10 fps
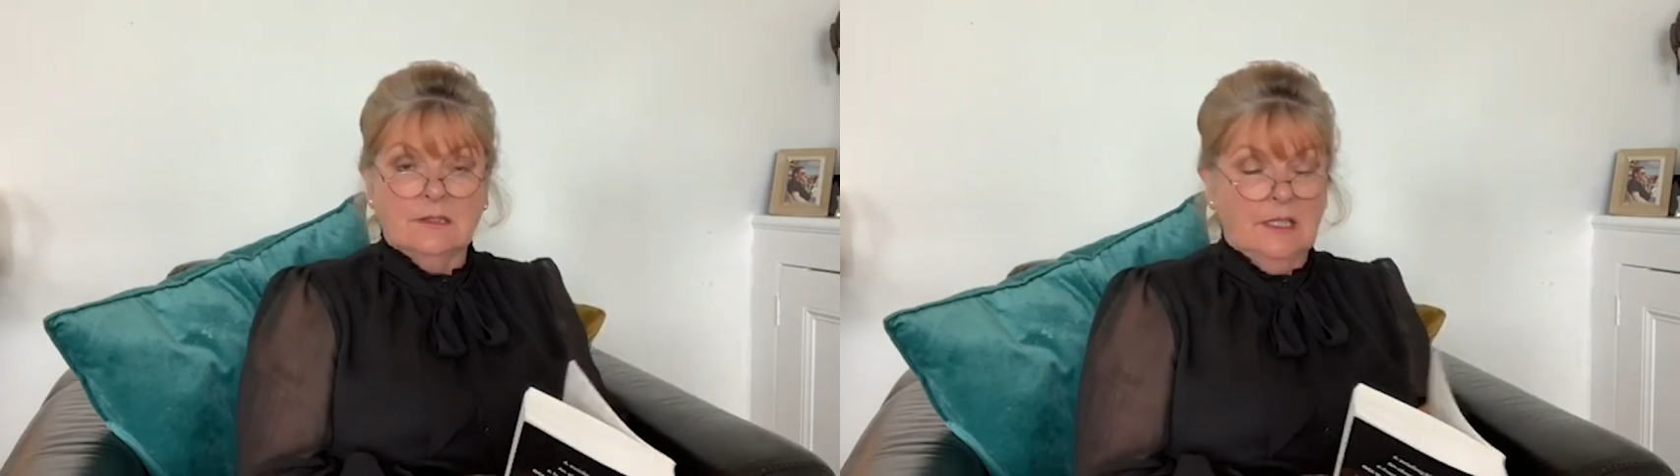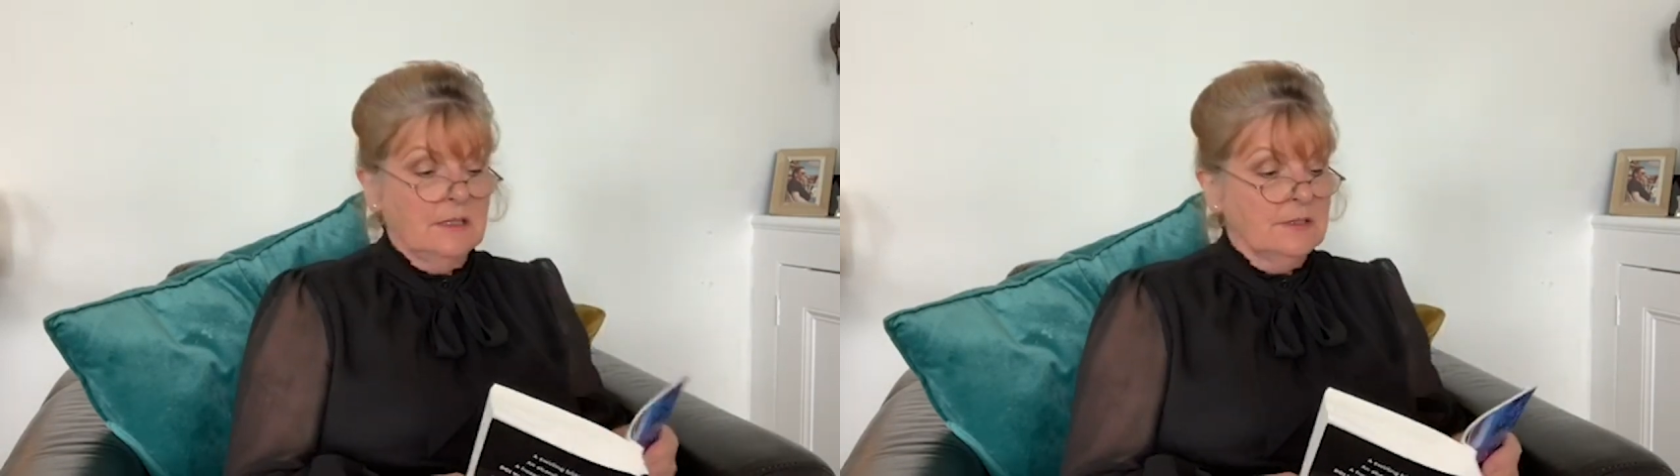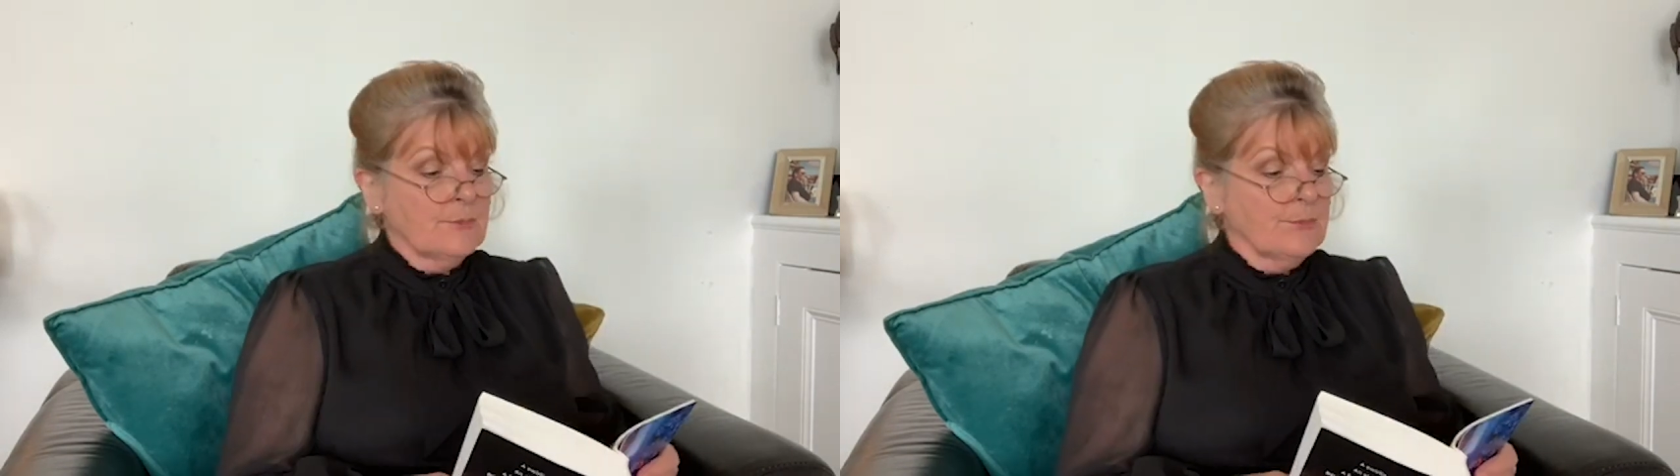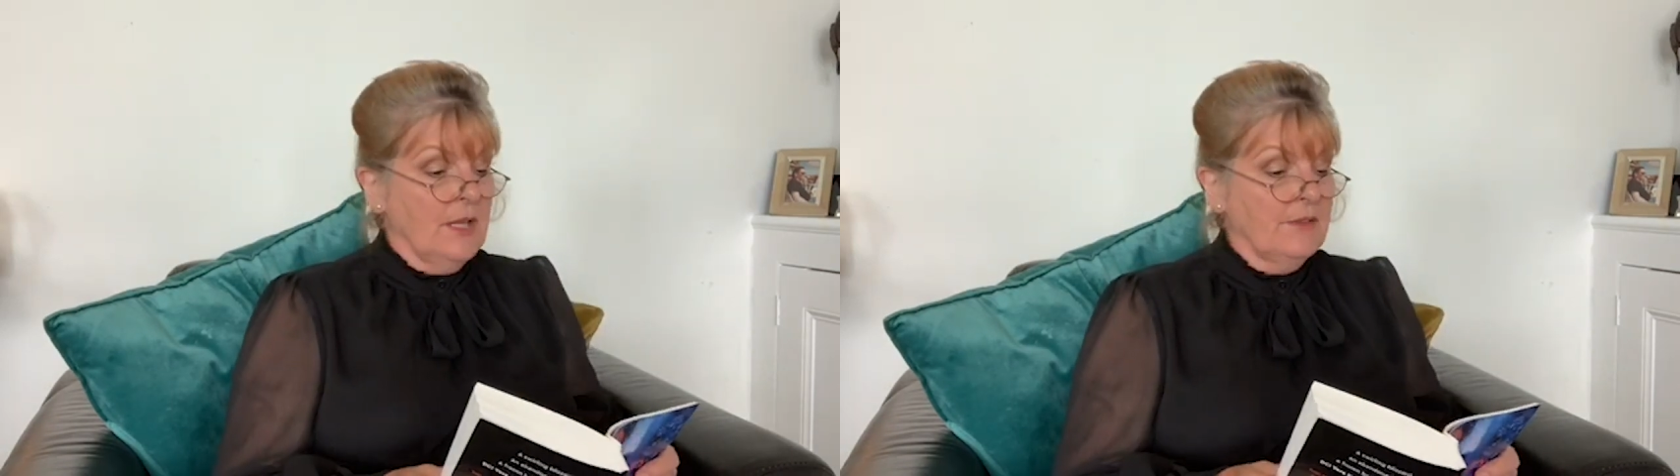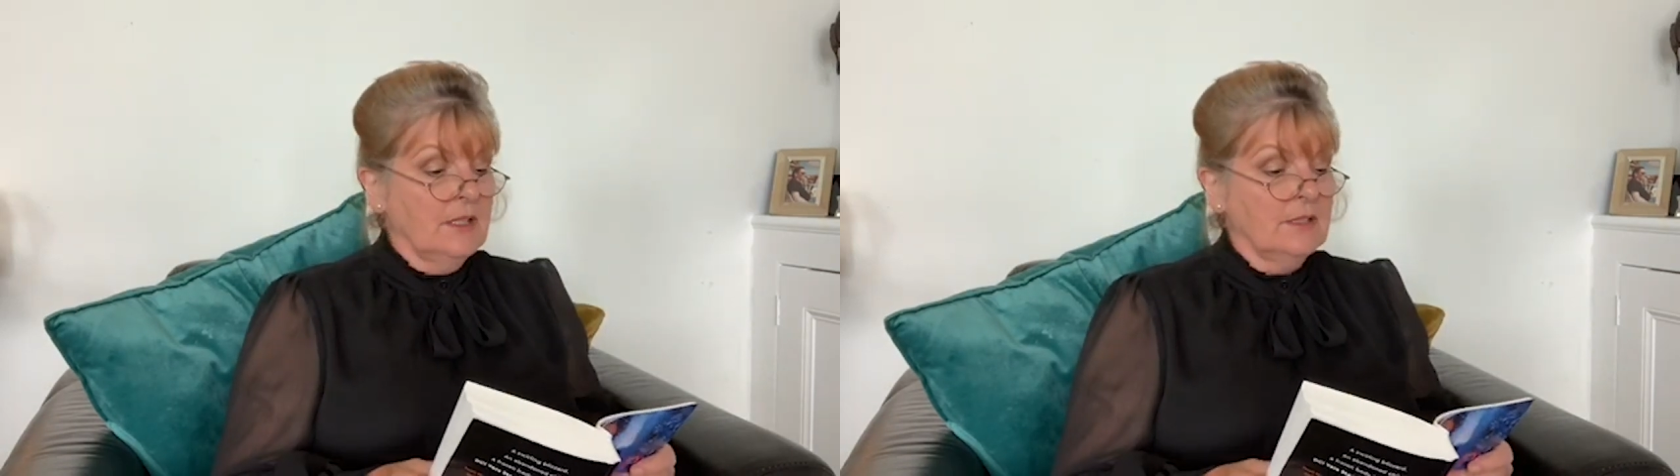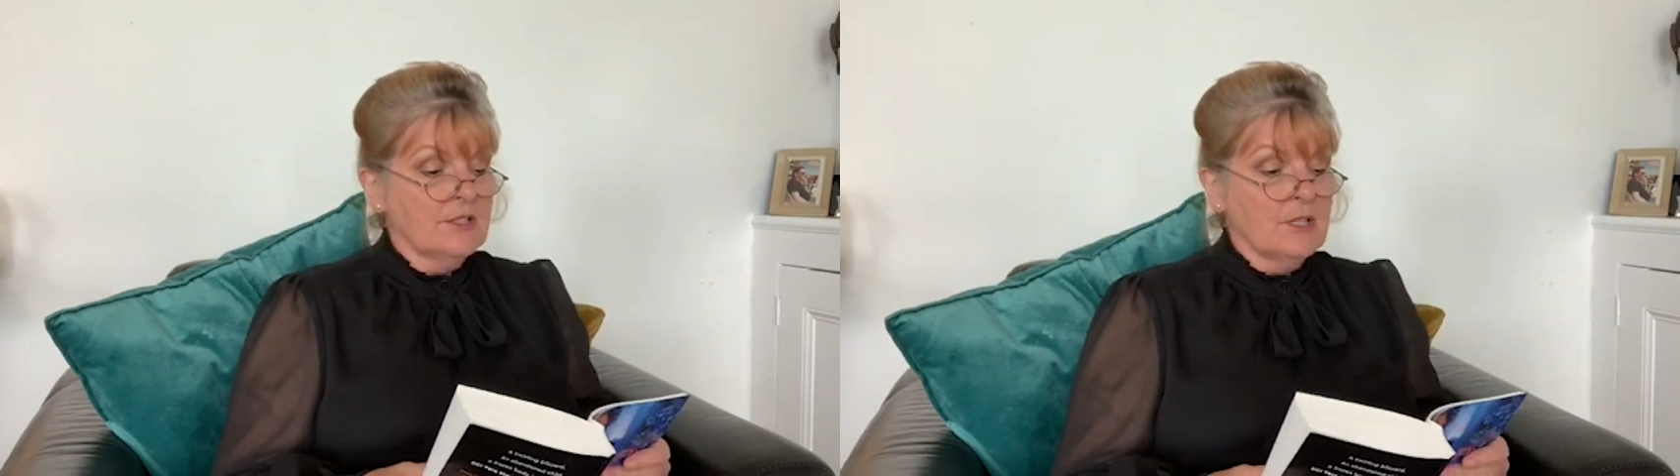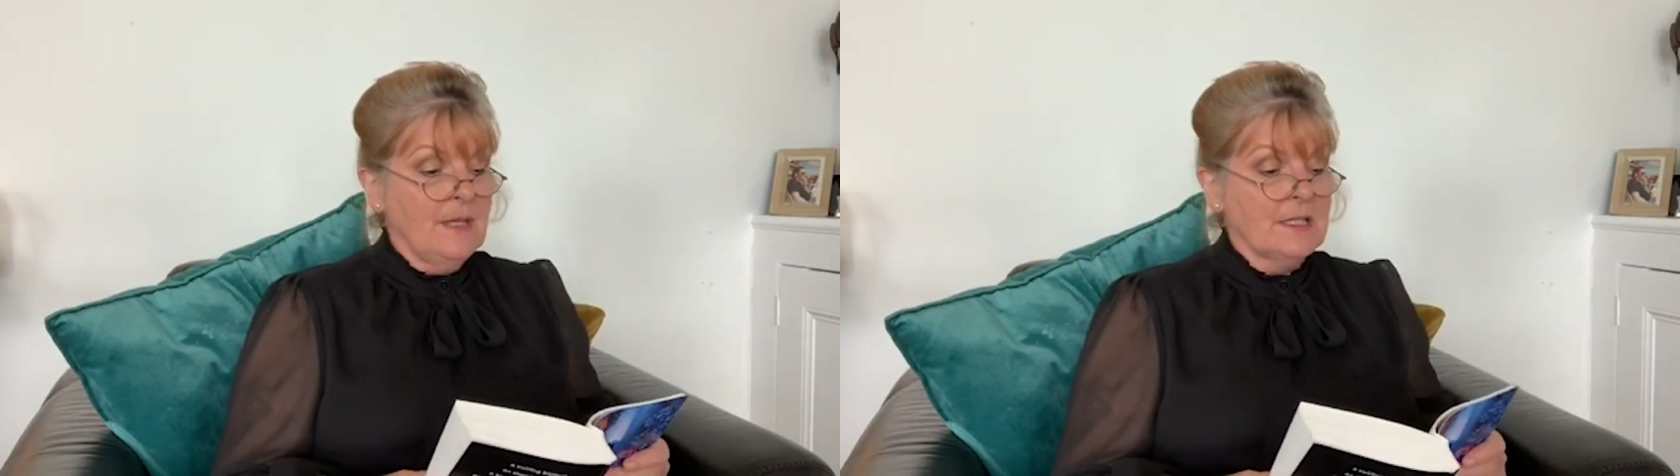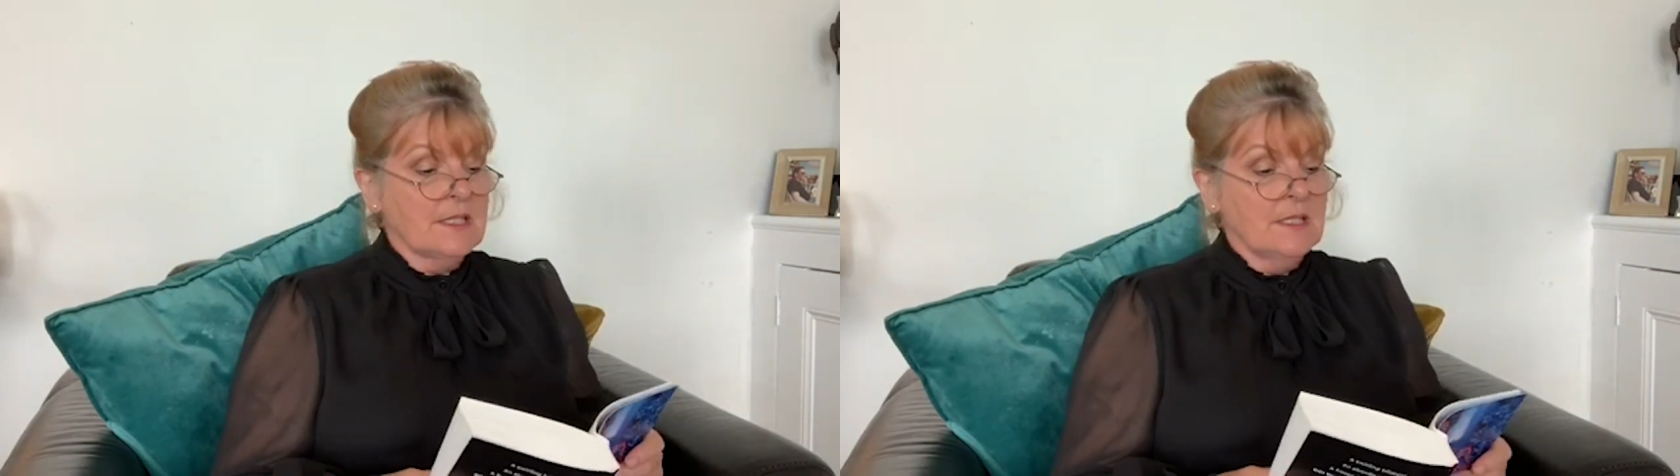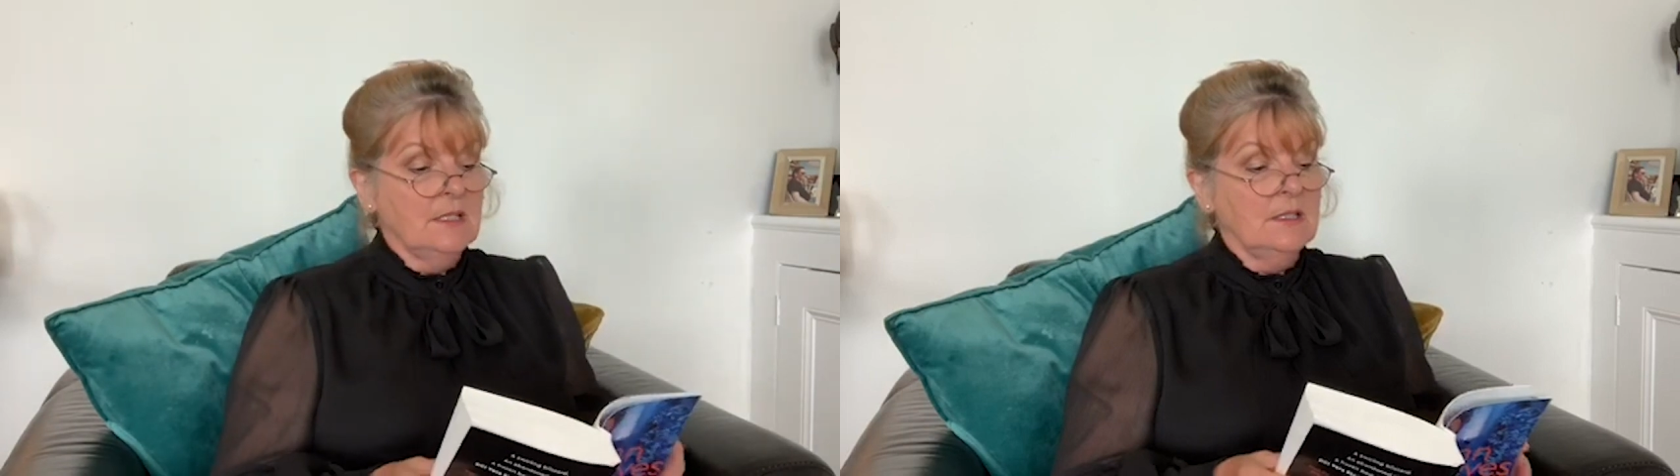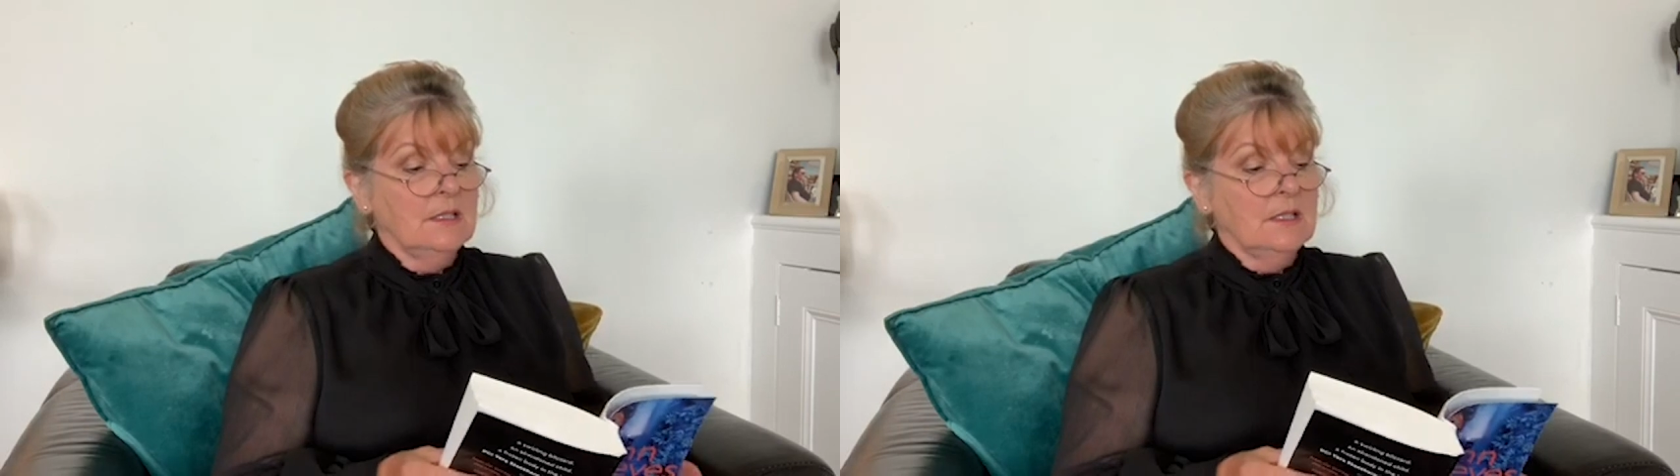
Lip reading: eldest brother, Sebastian;